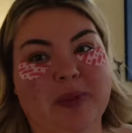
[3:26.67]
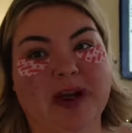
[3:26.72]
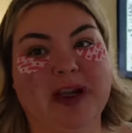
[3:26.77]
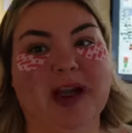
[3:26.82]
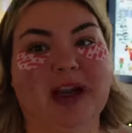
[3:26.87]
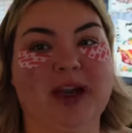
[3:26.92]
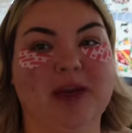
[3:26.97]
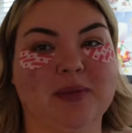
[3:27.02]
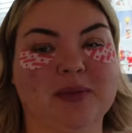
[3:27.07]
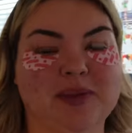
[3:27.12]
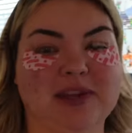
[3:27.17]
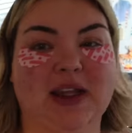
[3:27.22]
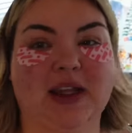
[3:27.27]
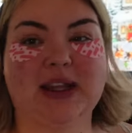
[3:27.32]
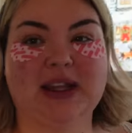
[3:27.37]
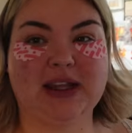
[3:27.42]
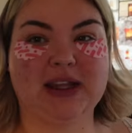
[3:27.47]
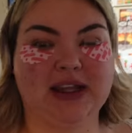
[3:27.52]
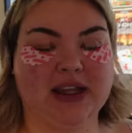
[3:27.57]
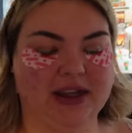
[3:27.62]
But I am
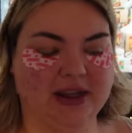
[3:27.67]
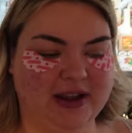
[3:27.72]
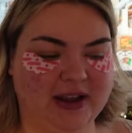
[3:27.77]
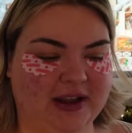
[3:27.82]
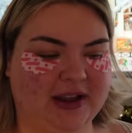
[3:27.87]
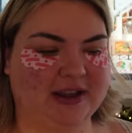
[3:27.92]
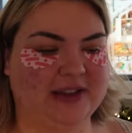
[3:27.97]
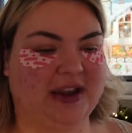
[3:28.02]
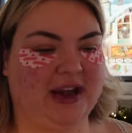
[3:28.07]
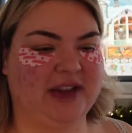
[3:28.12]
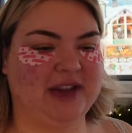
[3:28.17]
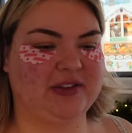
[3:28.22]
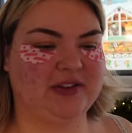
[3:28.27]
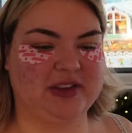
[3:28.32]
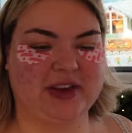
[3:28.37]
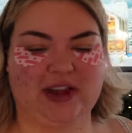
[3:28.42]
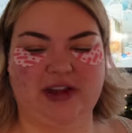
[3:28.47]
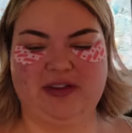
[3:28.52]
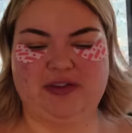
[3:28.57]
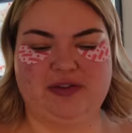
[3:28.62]
sending a lot of
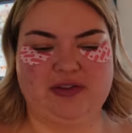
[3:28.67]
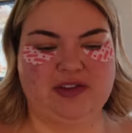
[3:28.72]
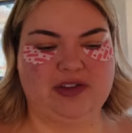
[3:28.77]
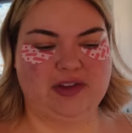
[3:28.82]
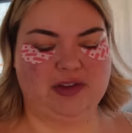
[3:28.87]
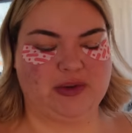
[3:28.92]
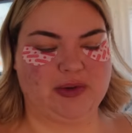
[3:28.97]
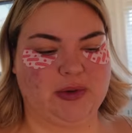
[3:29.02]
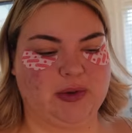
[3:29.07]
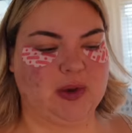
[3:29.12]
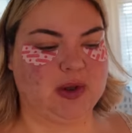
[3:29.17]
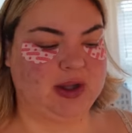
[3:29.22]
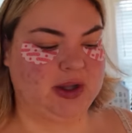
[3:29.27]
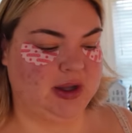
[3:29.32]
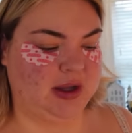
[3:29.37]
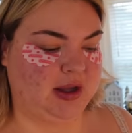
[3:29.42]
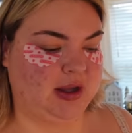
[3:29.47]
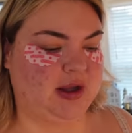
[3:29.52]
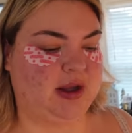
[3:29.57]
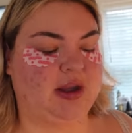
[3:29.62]
love to
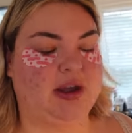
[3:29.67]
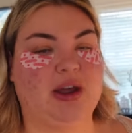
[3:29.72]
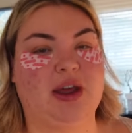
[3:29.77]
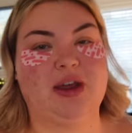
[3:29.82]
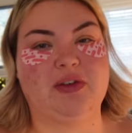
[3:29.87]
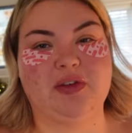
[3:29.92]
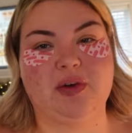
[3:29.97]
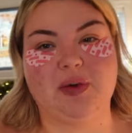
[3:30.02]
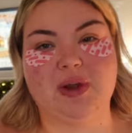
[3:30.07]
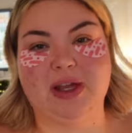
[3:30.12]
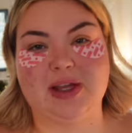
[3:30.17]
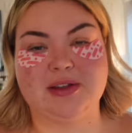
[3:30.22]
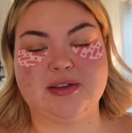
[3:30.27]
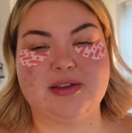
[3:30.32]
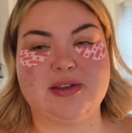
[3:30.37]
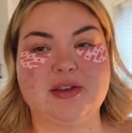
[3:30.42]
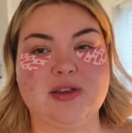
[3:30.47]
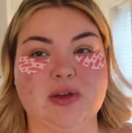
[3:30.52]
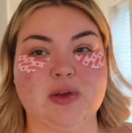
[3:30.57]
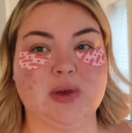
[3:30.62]
everyone
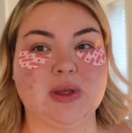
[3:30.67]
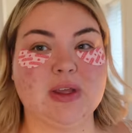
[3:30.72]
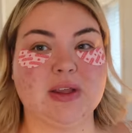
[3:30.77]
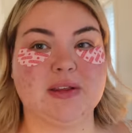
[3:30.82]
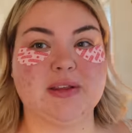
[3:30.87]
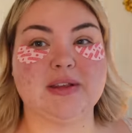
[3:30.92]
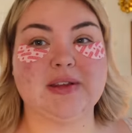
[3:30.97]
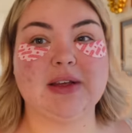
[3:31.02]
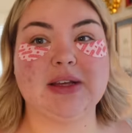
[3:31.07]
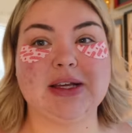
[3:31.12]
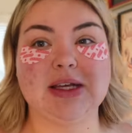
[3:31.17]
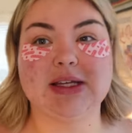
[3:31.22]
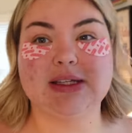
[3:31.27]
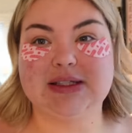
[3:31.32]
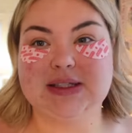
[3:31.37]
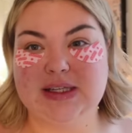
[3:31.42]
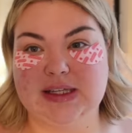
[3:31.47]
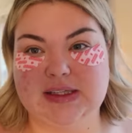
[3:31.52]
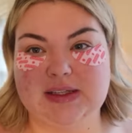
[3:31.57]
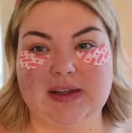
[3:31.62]
else who is
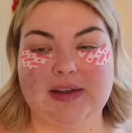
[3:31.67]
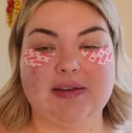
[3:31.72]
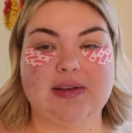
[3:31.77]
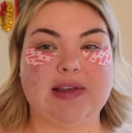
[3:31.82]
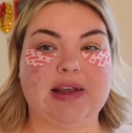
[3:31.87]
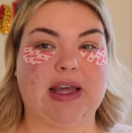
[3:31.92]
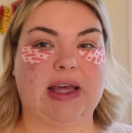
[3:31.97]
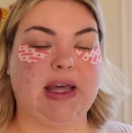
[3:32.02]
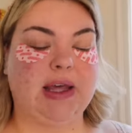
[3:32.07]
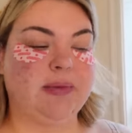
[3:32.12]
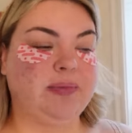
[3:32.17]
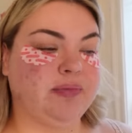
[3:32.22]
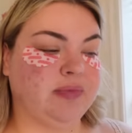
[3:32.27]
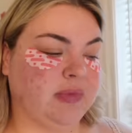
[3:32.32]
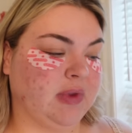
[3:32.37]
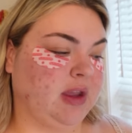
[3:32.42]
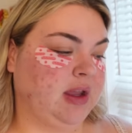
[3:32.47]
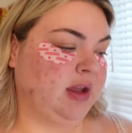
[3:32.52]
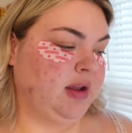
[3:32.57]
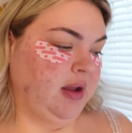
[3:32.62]
TTC
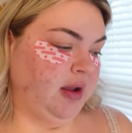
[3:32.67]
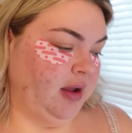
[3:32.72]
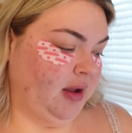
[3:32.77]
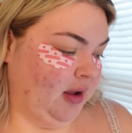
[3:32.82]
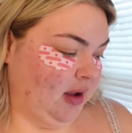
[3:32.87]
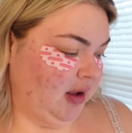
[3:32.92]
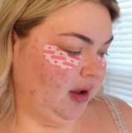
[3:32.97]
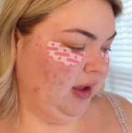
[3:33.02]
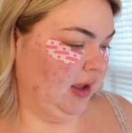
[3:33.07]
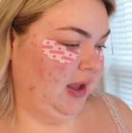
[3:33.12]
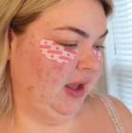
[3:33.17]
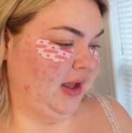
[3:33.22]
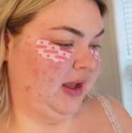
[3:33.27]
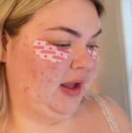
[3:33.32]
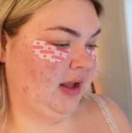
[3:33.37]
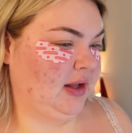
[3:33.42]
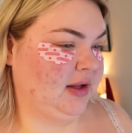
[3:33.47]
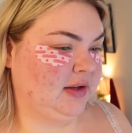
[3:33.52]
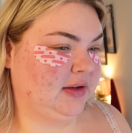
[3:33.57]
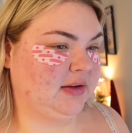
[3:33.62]

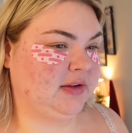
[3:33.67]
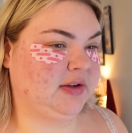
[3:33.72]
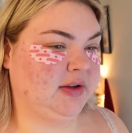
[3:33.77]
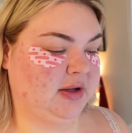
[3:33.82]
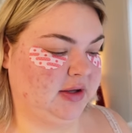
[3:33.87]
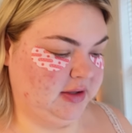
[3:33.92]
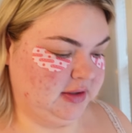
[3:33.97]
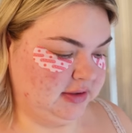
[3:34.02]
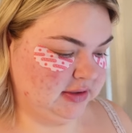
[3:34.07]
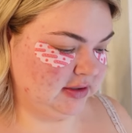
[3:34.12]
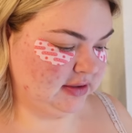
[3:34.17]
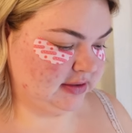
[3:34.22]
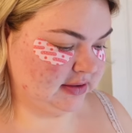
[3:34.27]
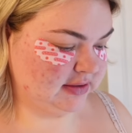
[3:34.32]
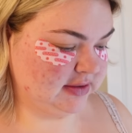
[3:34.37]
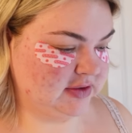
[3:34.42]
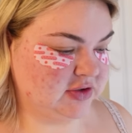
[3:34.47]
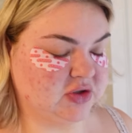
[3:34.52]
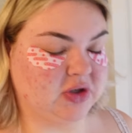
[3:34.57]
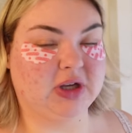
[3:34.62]
and
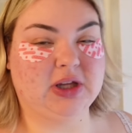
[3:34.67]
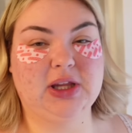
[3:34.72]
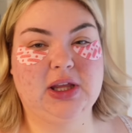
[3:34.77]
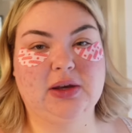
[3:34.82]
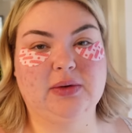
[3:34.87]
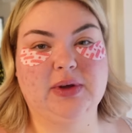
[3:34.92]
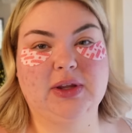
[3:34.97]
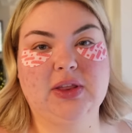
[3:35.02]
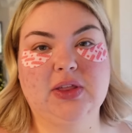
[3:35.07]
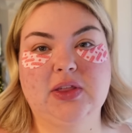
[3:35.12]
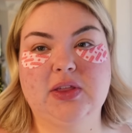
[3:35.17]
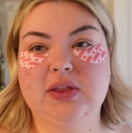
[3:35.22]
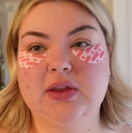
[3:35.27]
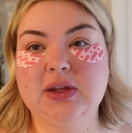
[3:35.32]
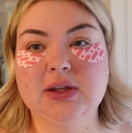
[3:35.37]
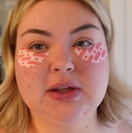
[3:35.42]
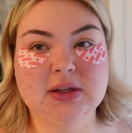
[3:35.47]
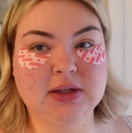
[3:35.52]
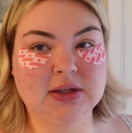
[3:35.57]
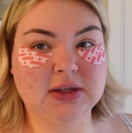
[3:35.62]
struggling with
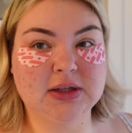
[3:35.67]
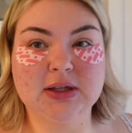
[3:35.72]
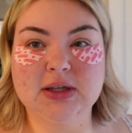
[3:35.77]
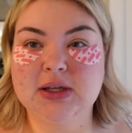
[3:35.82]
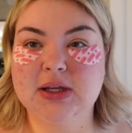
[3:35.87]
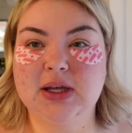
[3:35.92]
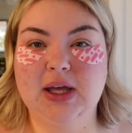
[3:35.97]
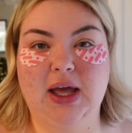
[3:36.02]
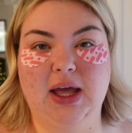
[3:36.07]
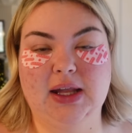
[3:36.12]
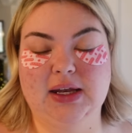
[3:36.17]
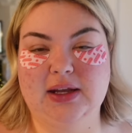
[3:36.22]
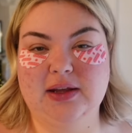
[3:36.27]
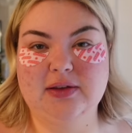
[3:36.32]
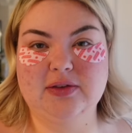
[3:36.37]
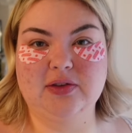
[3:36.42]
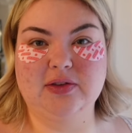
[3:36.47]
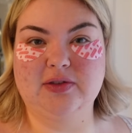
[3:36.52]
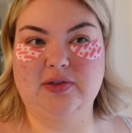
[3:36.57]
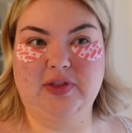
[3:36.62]

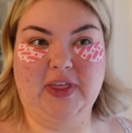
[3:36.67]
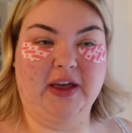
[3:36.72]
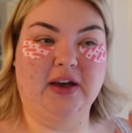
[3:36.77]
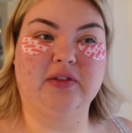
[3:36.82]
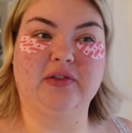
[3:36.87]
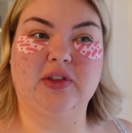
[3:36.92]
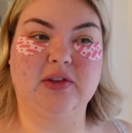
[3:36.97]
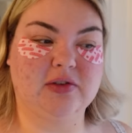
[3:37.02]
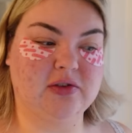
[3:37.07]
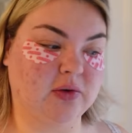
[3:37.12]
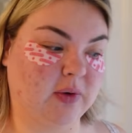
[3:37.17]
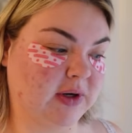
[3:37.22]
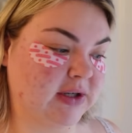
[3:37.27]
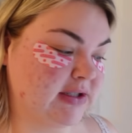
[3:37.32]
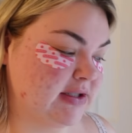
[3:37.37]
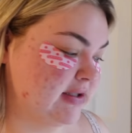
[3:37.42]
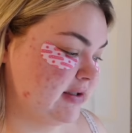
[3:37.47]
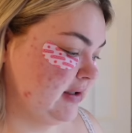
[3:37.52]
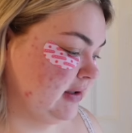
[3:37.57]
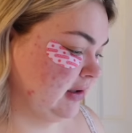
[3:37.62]
anything of the
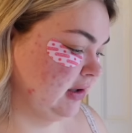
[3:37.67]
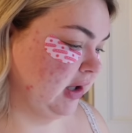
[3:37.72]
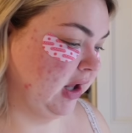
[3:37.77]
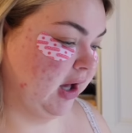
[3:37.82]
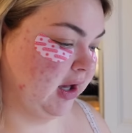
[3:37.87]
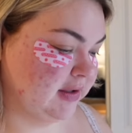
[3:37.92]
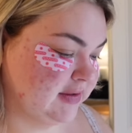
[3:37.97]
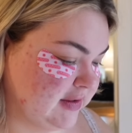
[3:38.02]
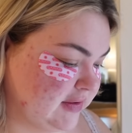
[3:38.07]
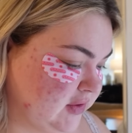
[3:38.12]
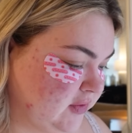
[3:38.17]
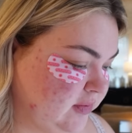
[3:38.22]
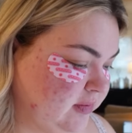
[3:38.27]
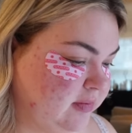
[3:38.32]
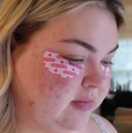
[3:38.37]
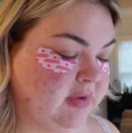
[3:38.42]
sort, loss,